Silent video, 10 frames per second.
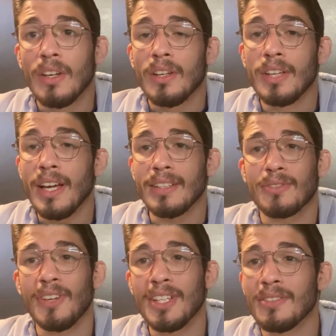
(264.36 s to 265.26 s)
Yeah, it's
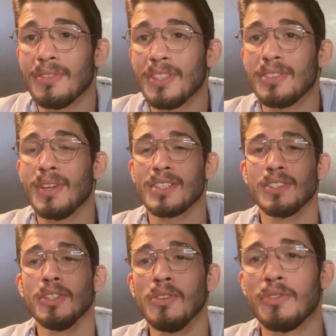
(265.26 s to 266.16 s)
funny to
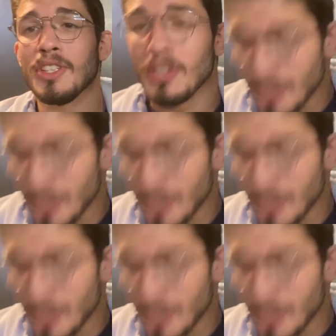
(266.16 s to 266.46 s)
you know Victor